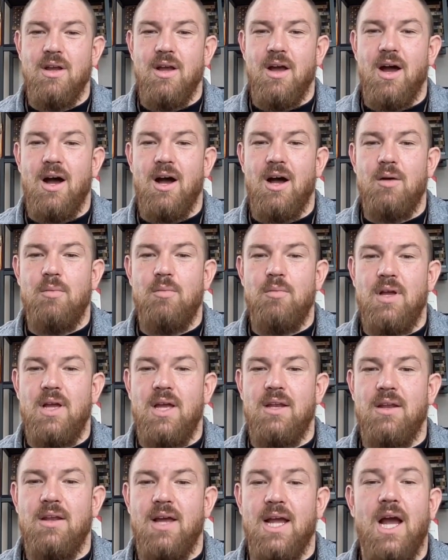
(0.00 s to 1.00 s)

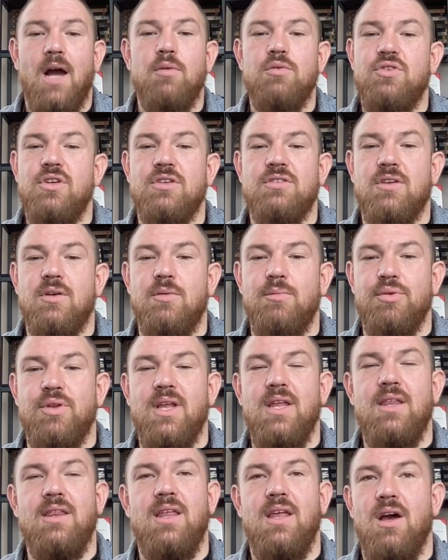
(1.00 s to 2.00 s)
And like I was just
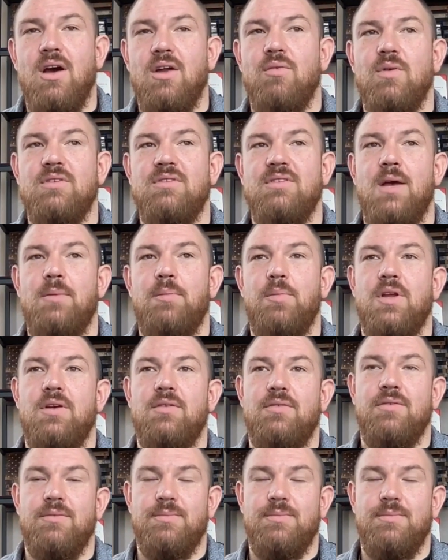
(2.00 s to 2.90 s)
completely unreceptive.